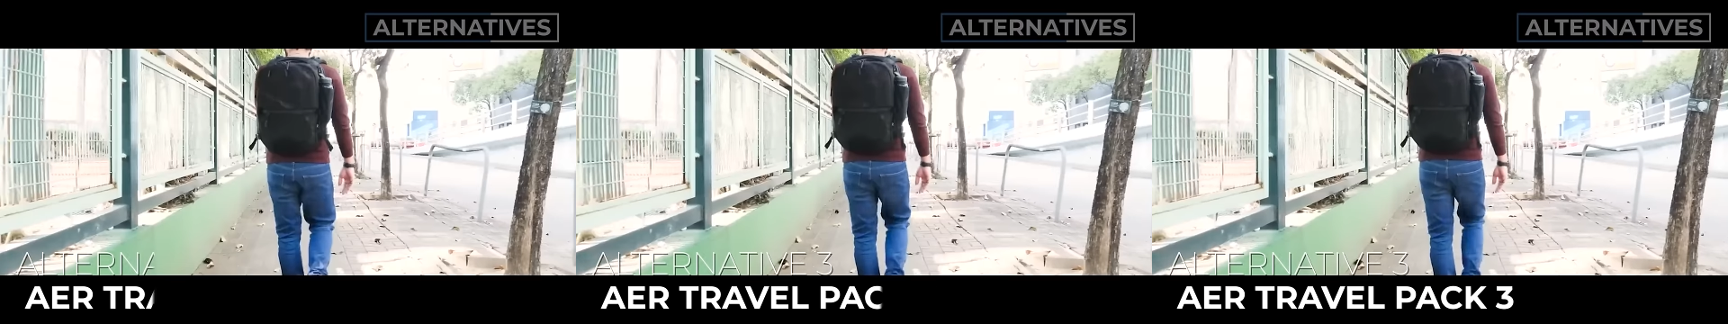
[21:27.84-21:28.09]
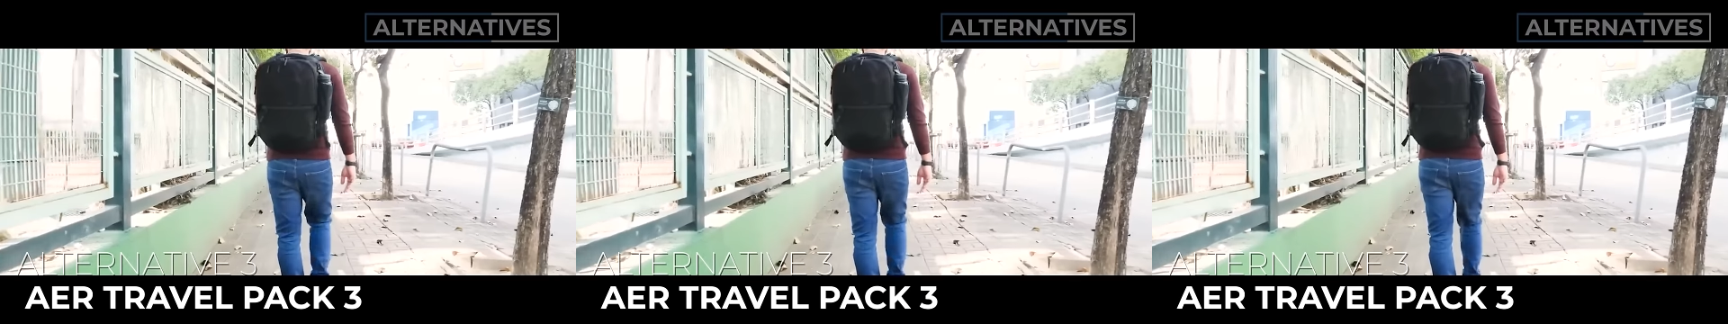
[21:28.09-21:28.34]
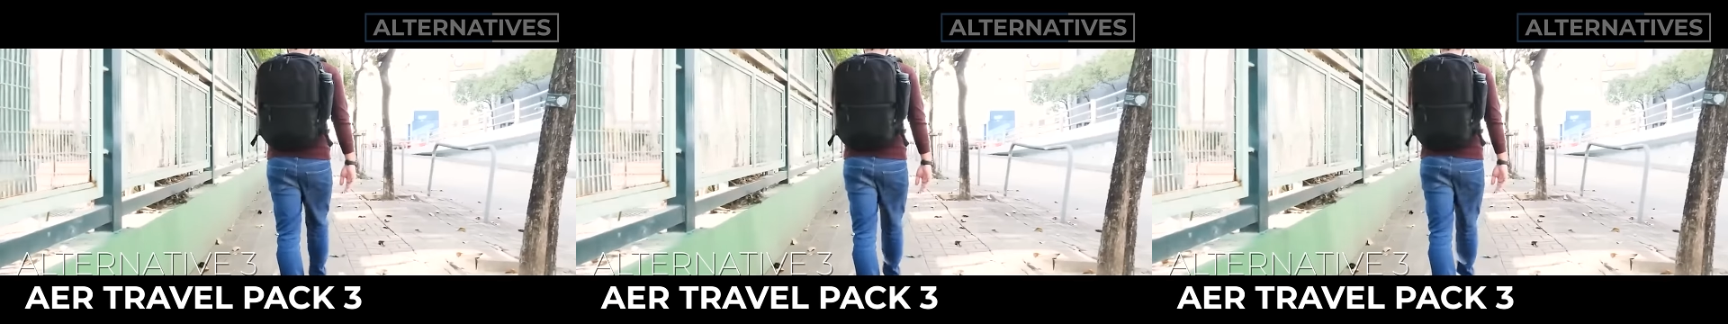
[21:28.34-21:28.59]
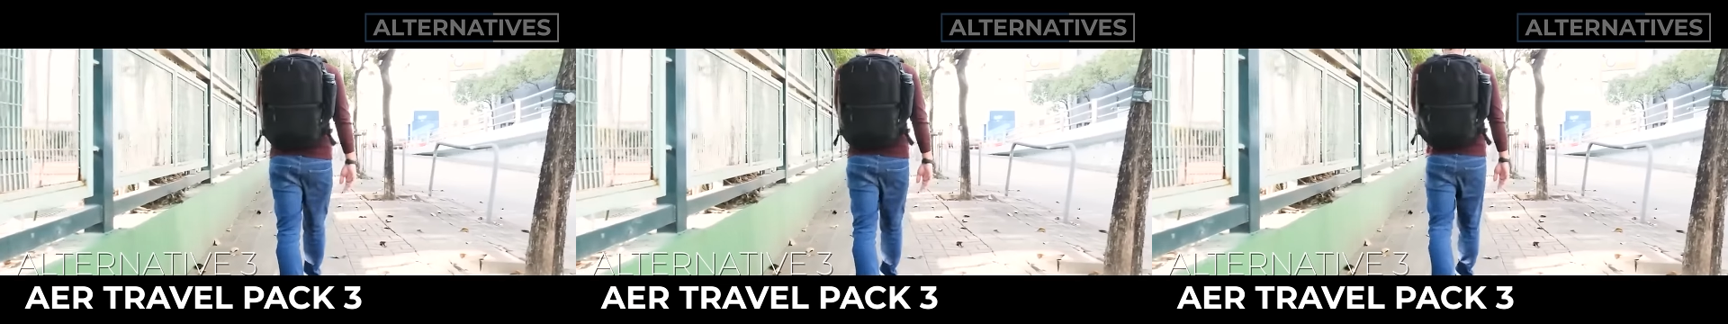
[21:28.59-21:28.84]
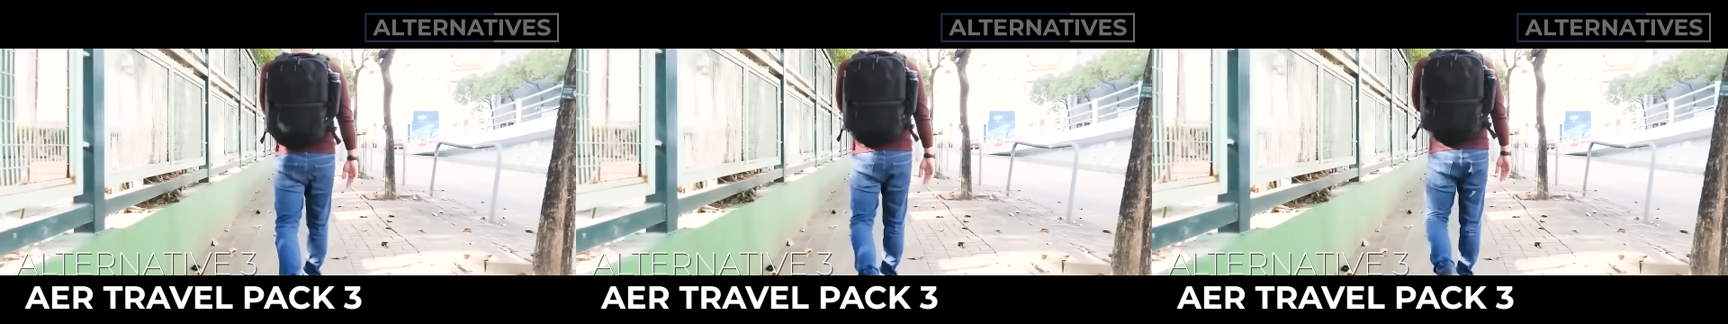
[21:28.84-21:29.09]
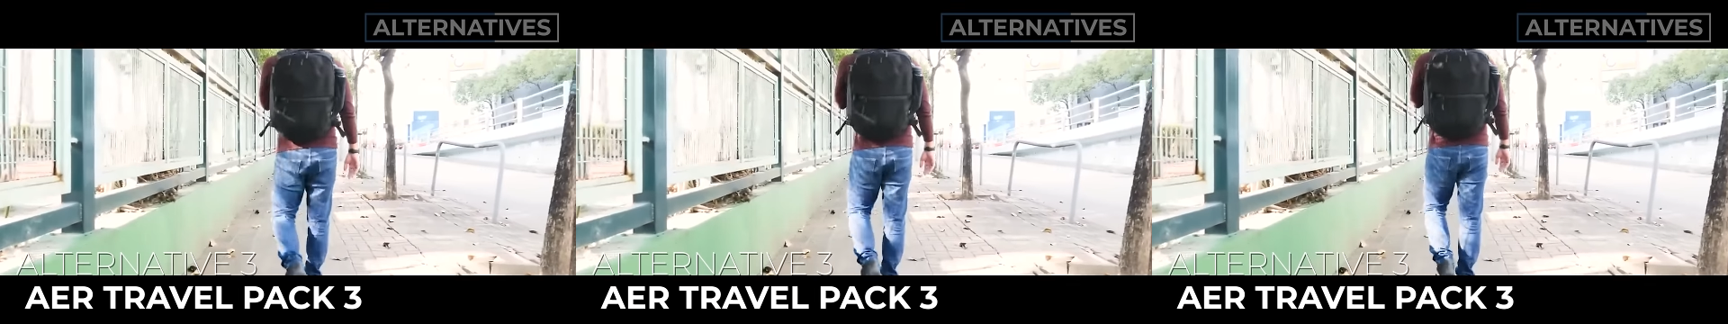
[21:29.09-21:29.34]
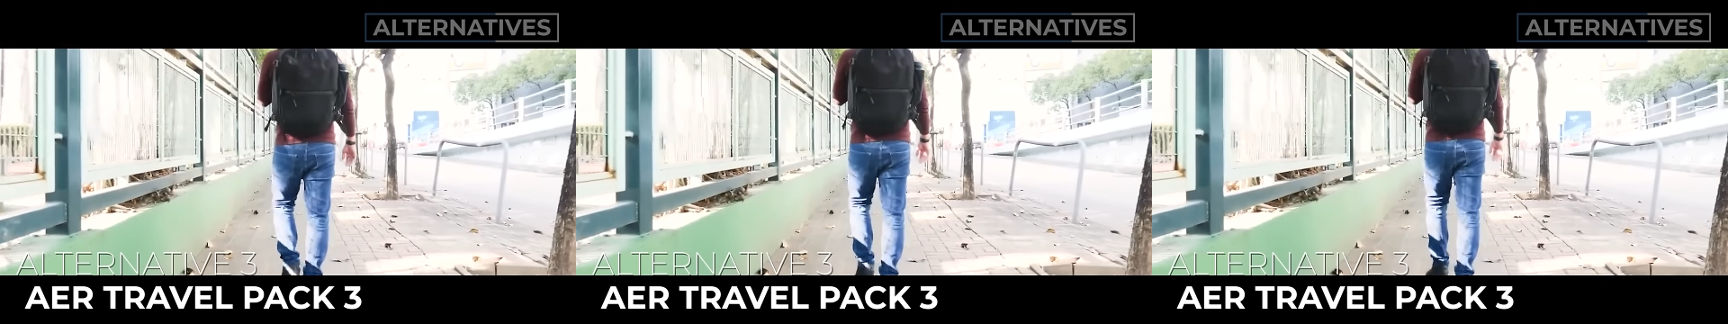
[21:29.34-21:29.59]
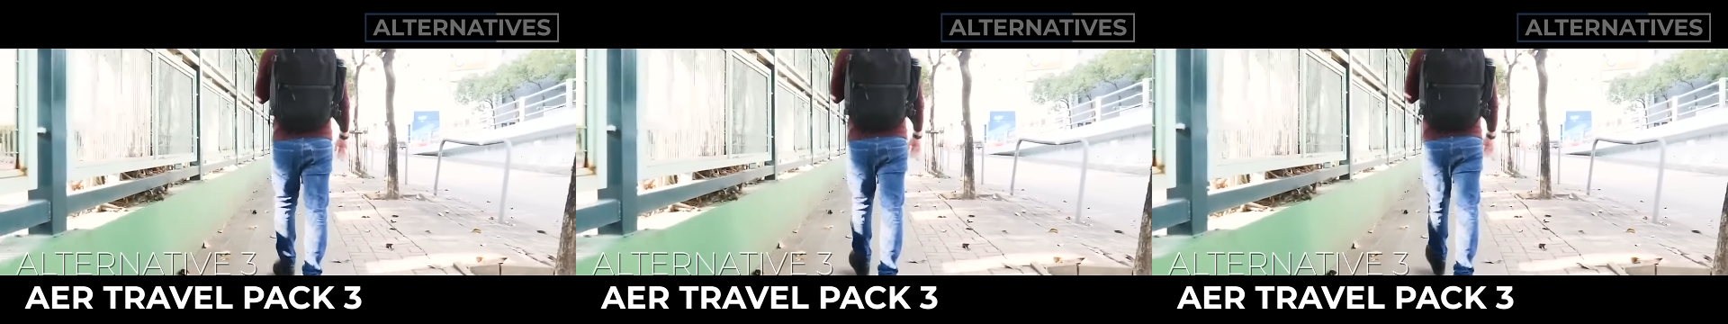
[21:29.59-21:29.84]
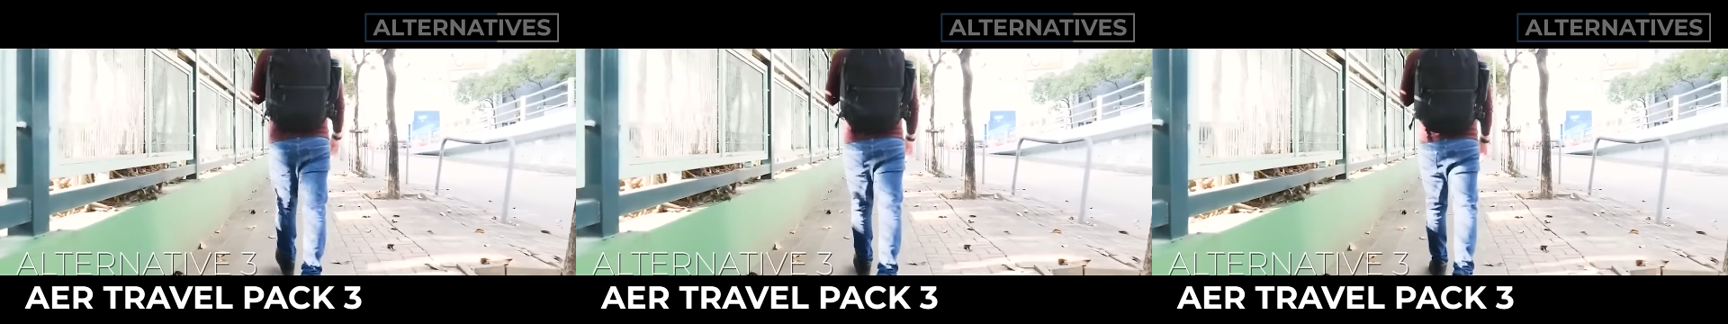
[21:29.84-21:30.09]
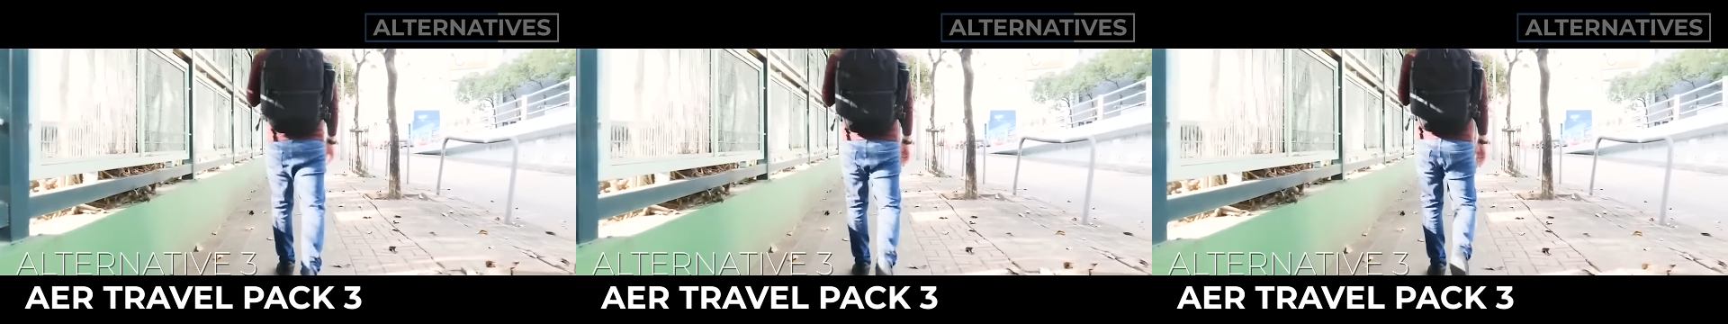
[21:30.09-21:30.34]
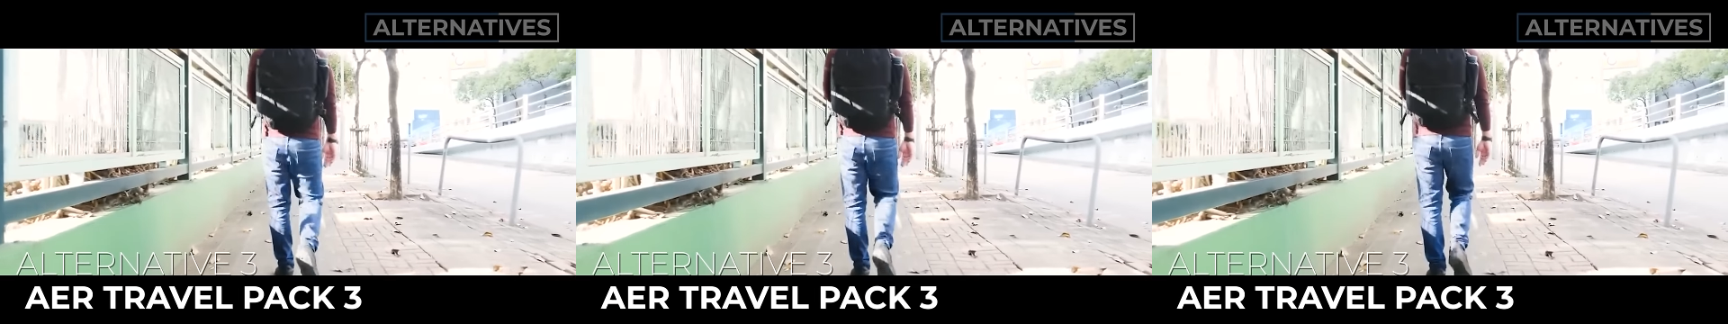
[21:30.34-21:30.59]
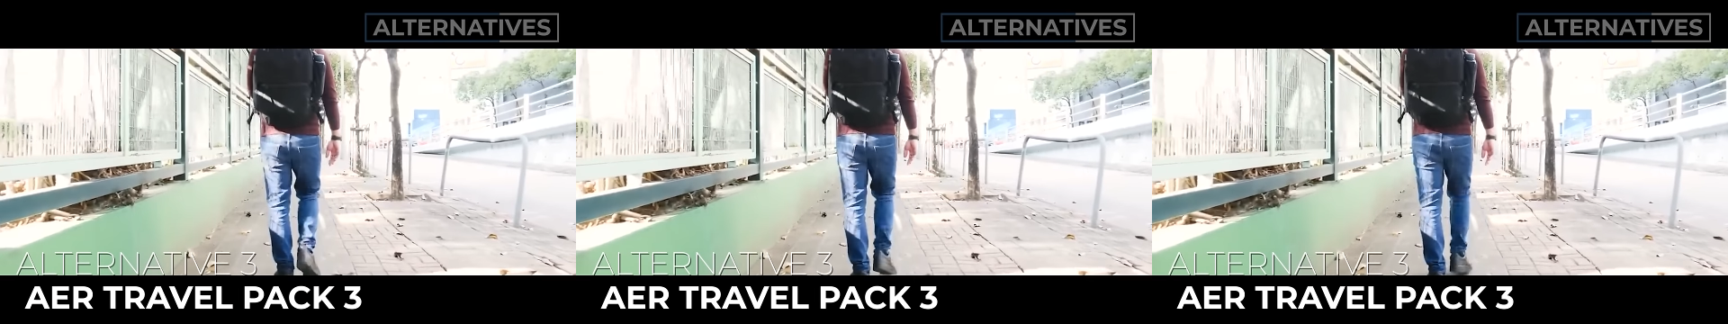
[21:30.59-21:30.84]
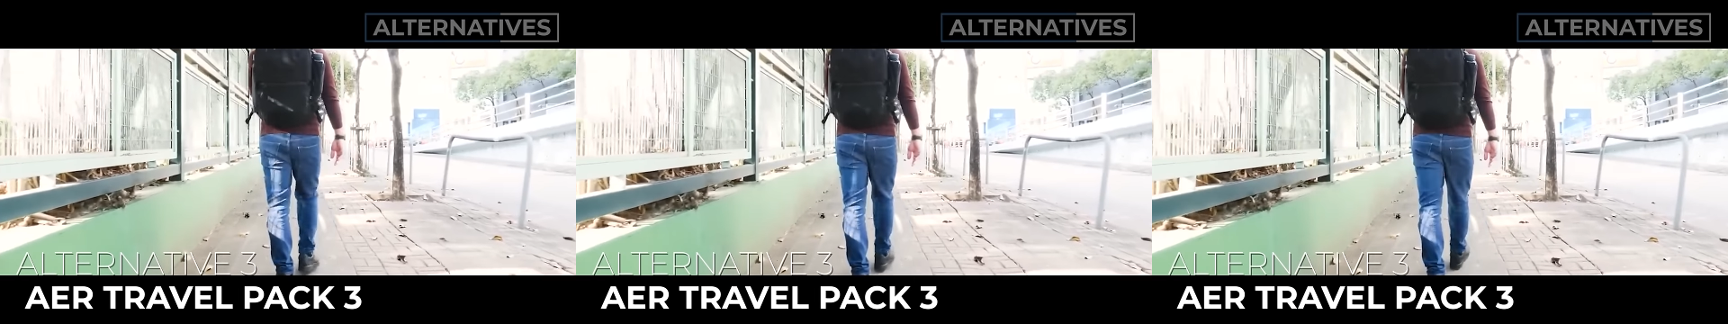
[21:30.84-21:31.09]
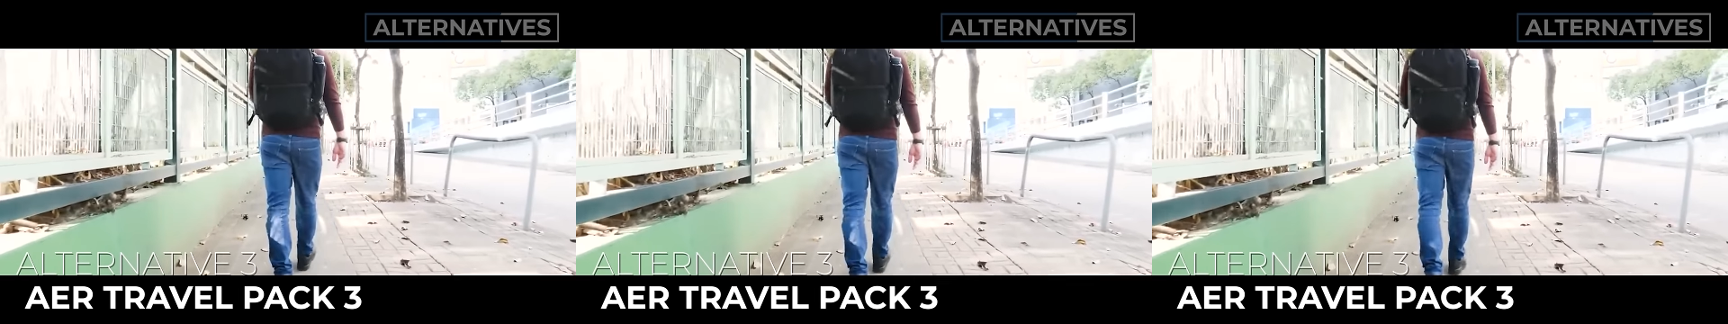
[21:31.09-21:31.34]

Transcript: [unreadable: no face in view]